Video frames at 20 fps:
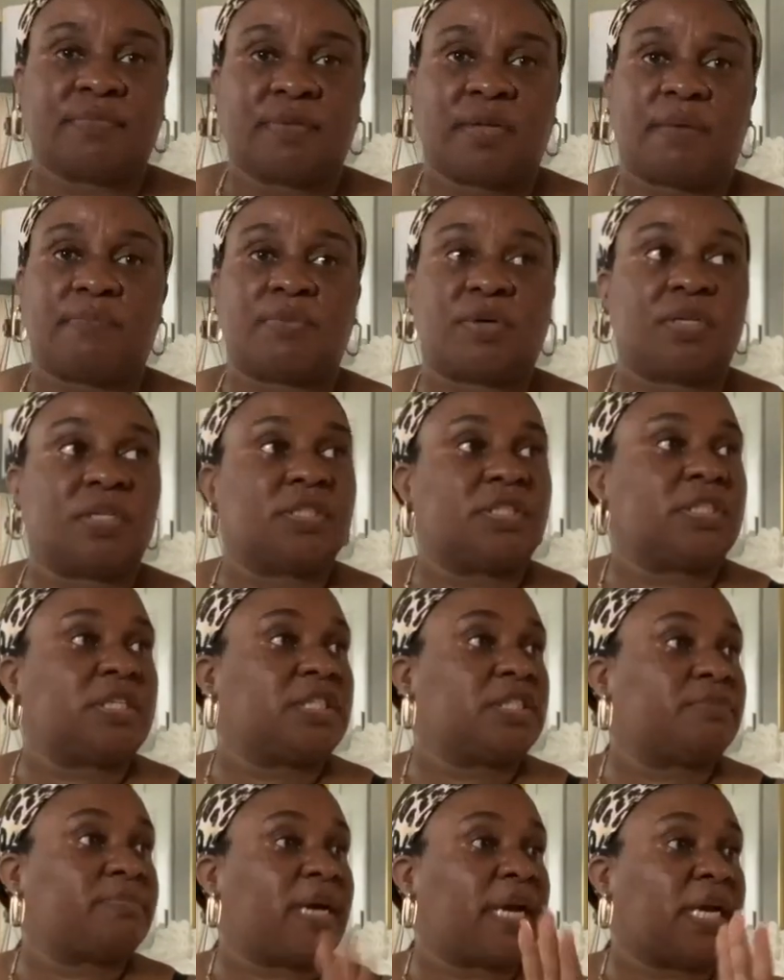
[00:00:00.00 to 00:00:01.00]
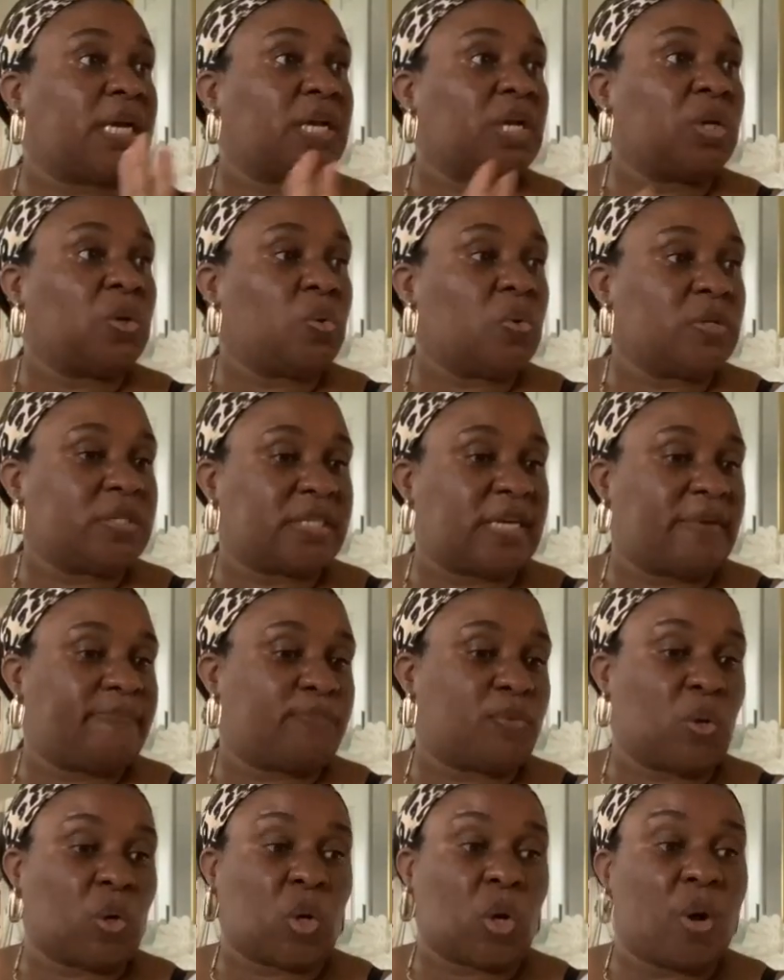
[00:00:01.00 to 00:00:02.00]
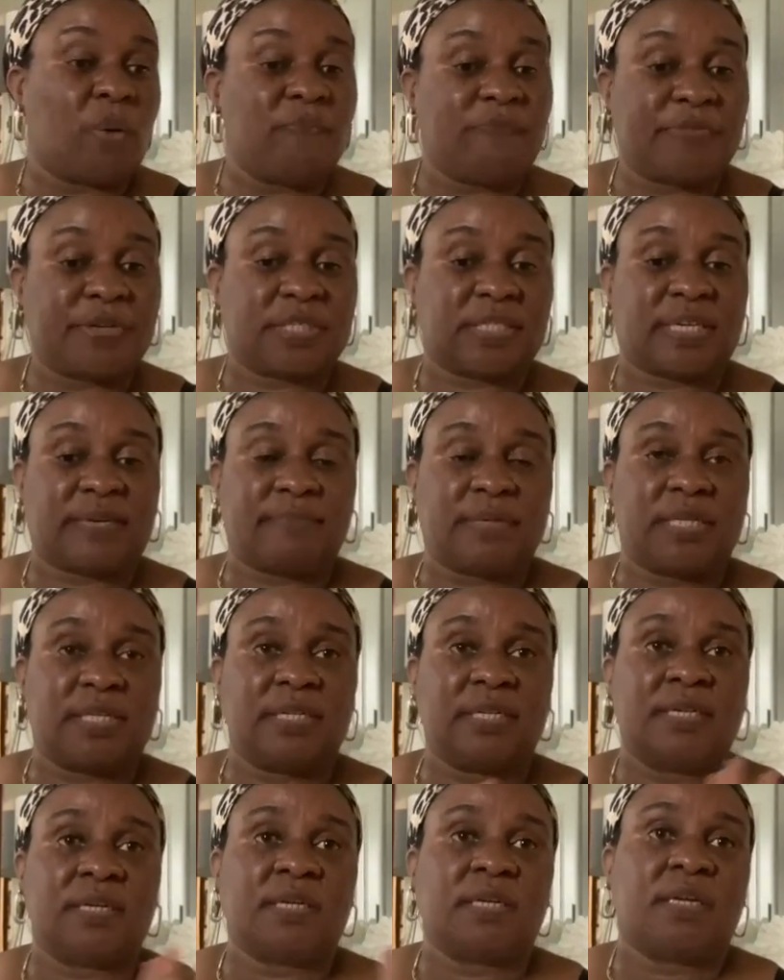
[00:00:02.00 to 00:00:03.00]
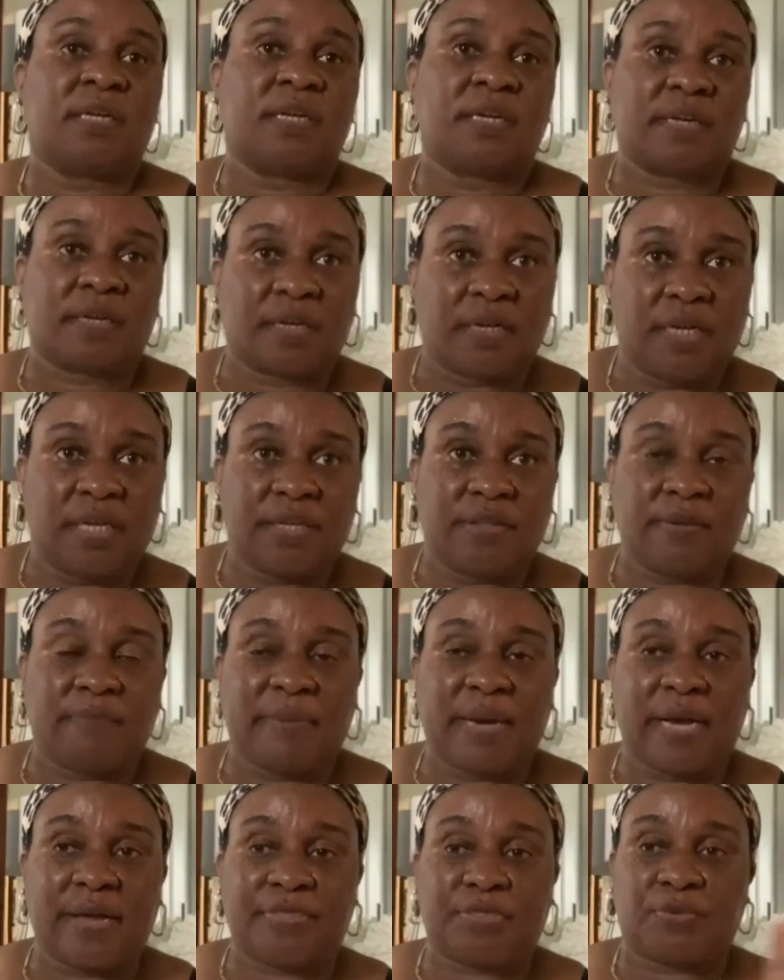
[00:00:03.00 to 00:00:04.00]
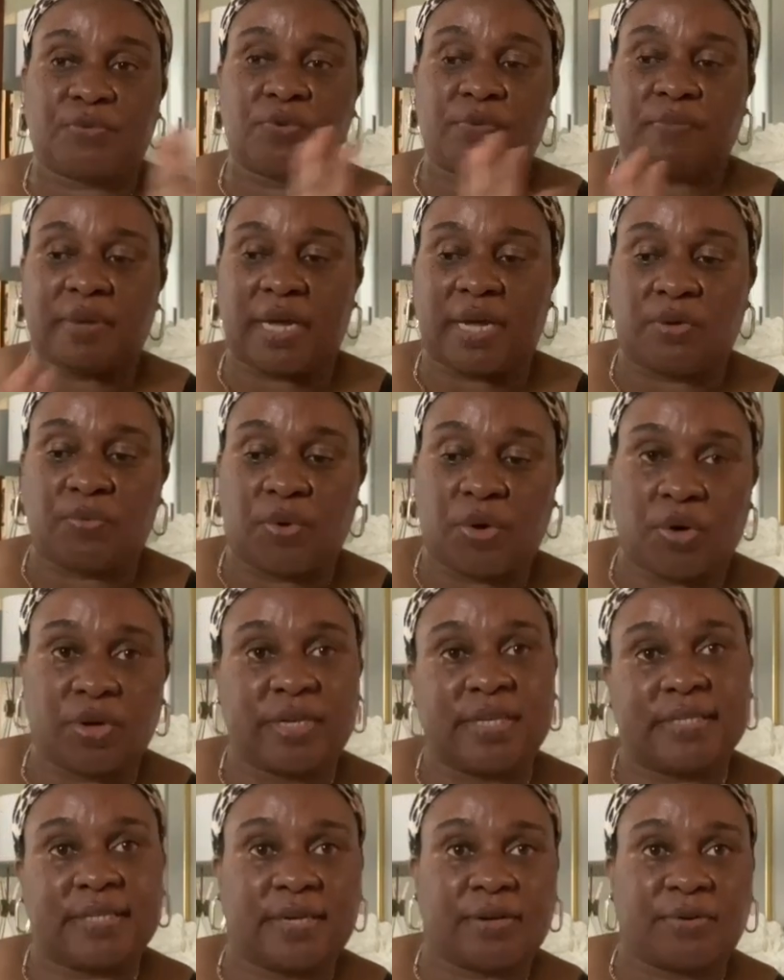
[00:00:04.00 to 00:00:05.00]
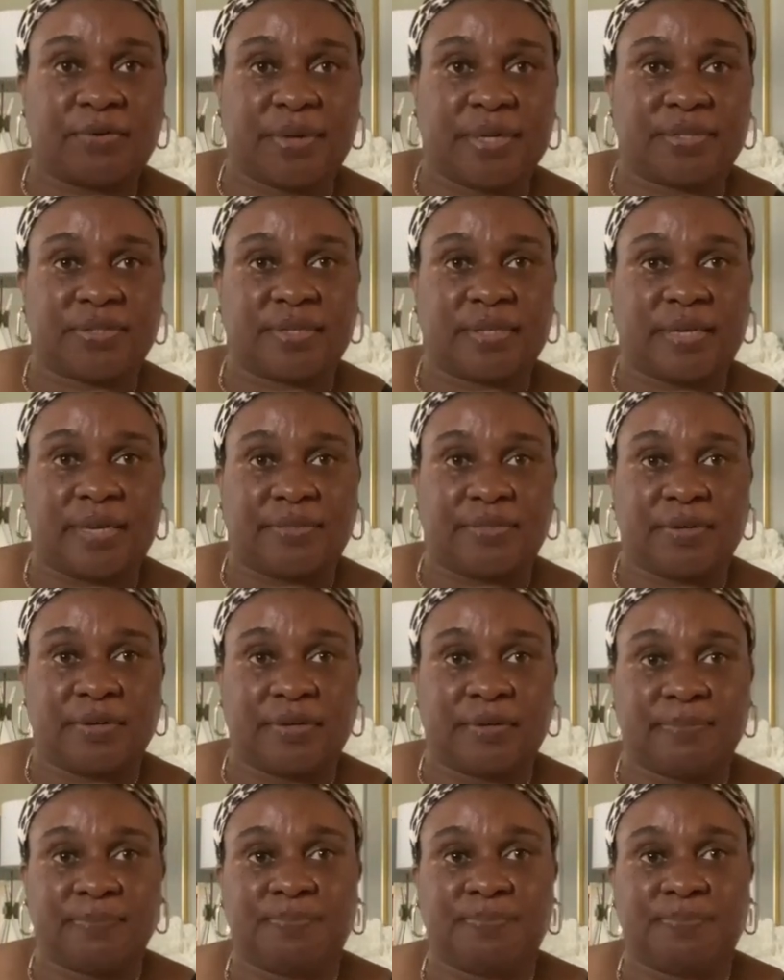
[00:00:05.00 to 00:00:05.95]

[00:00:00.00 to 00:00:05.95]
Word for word: I'm gonna change my clothes, get more comfortable, clean the bathroom, and we're gonna decorate together.